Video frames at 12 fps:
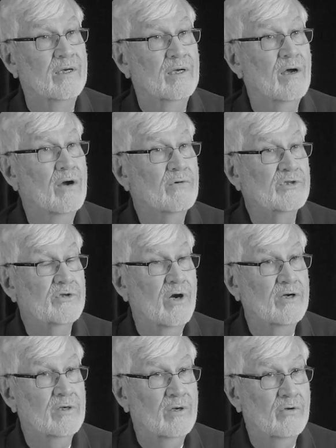Congress
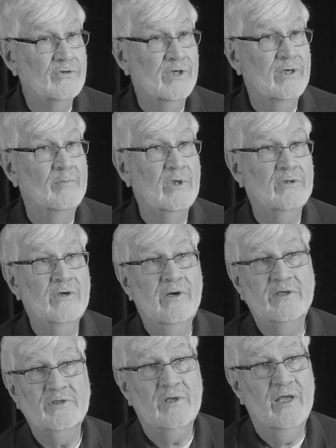started closing
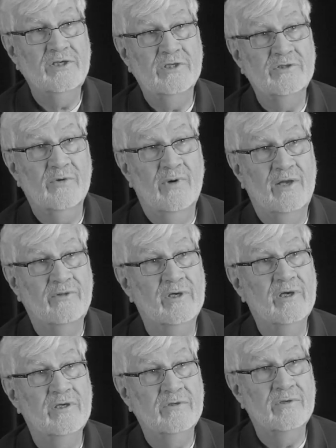military installations around the
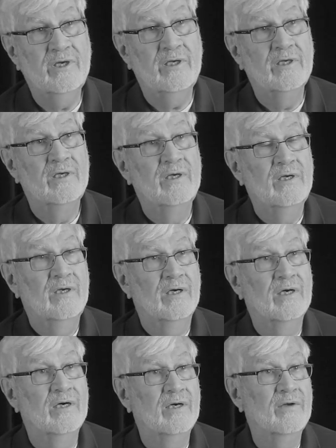country,
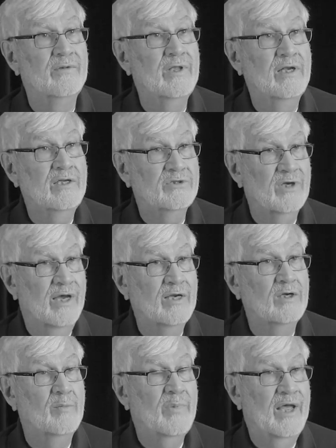they
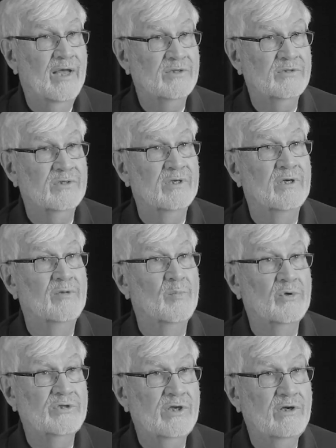decided to pass the
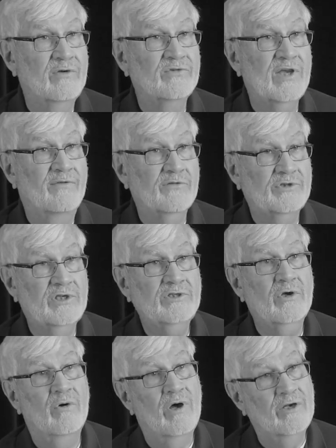Presidio of San
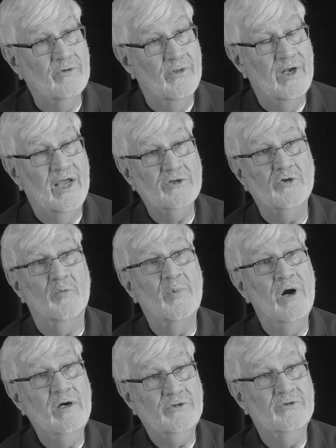Francisco on to the National
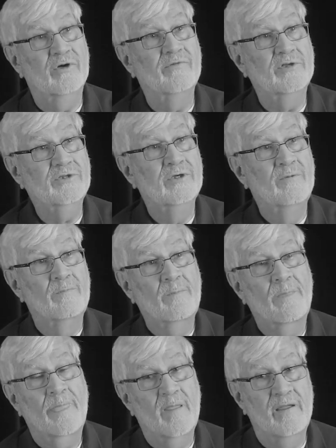Park Service.
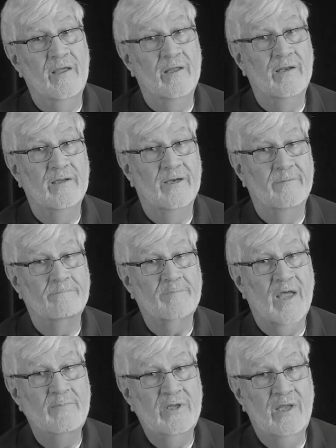And
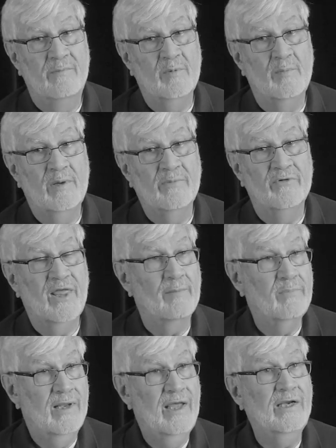I became a member of
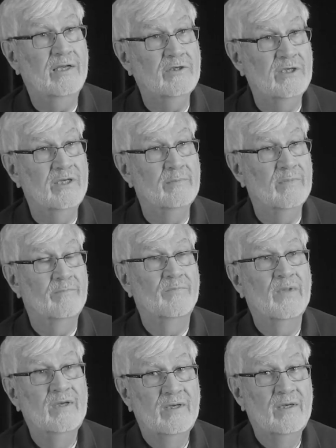that planning team.
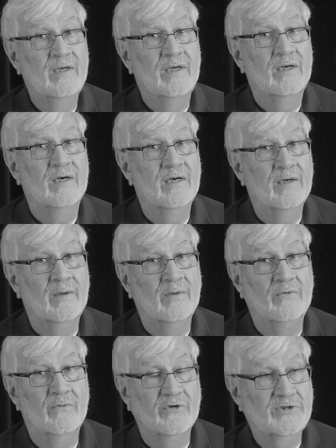There
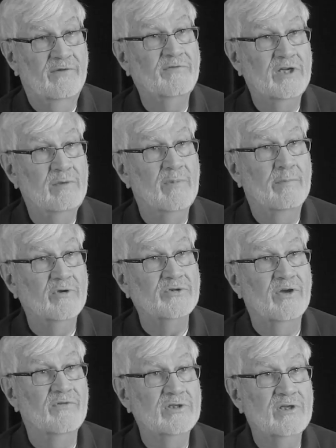were 17
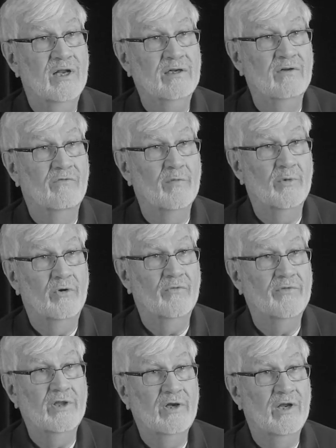members of us selected from all over the